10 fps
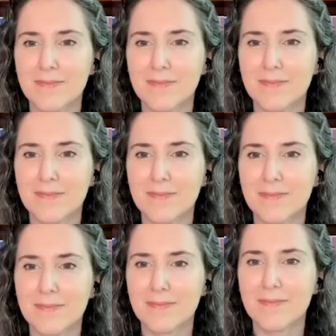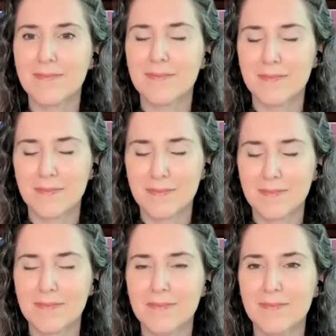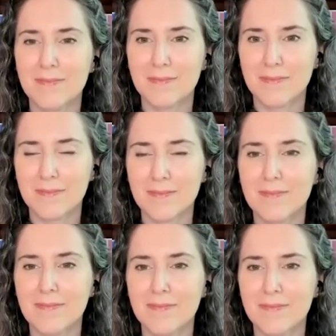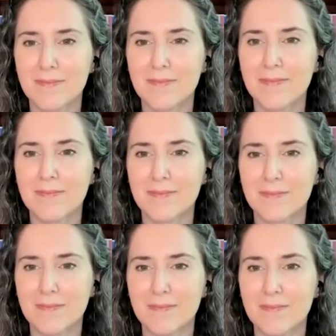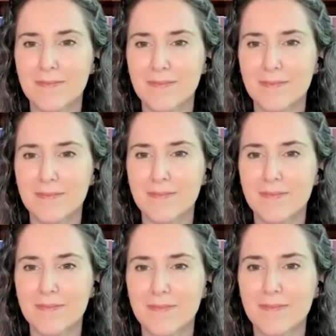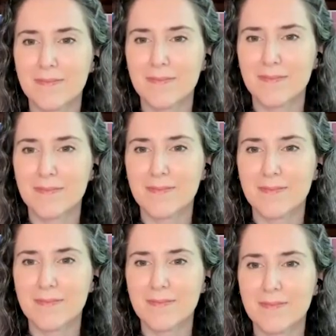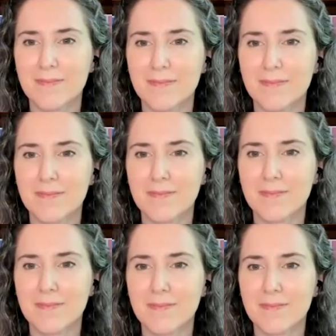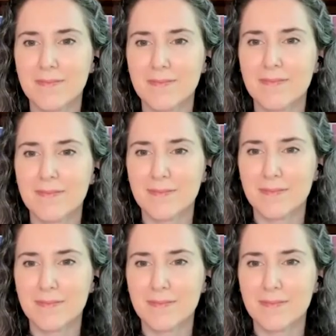The person shown says nothing.